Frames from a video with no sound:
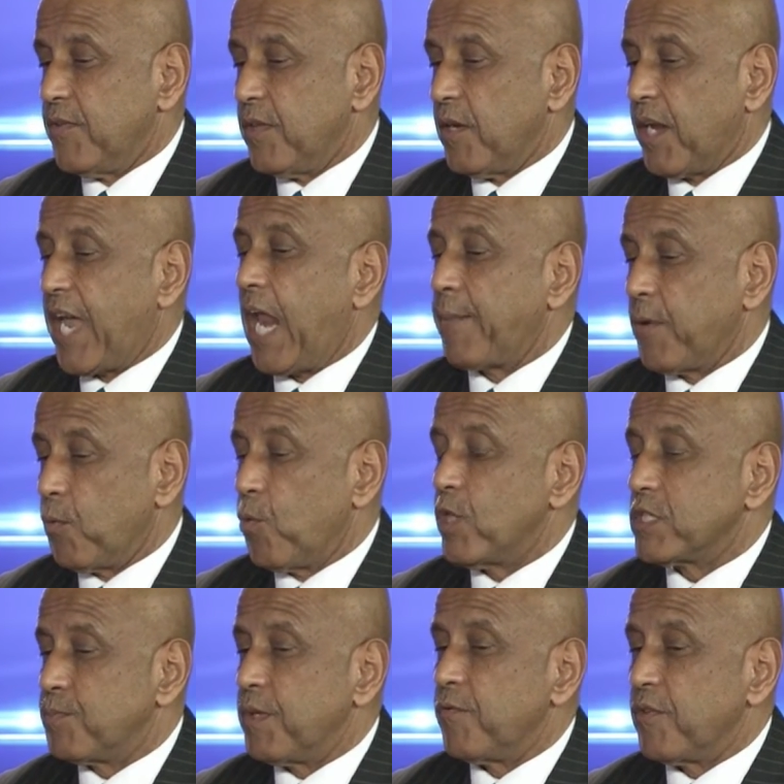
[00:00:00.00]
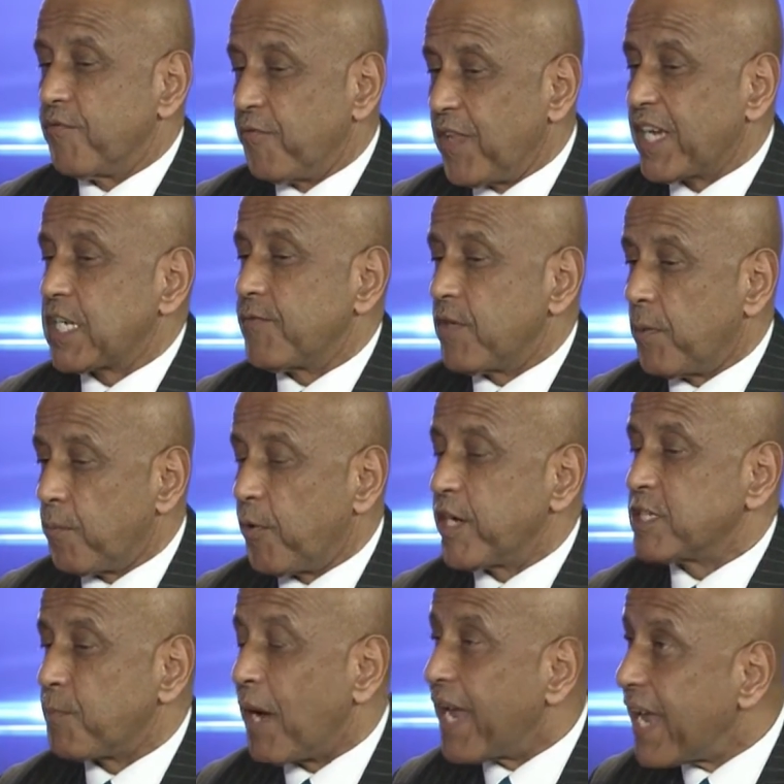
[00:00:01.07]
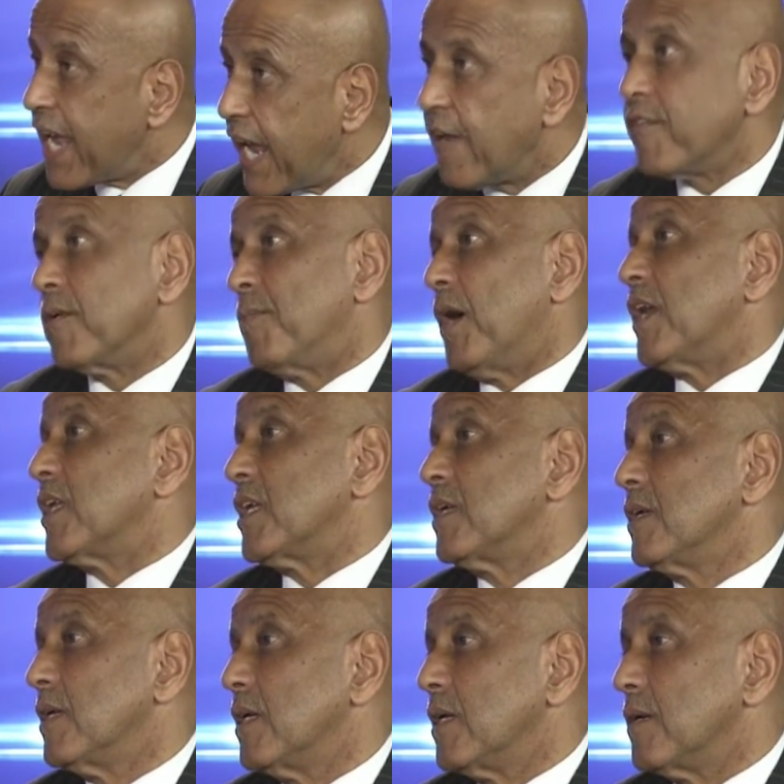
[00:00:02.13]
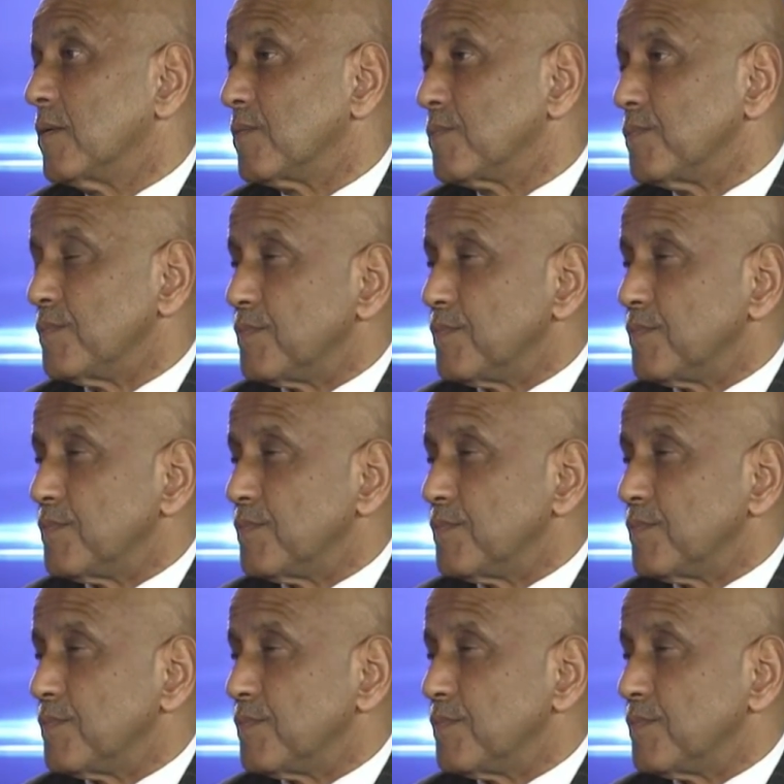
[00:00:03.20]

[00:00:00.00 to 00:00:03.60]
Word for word: the Academy Awards be reflective and embraced by everybody. Would it mean a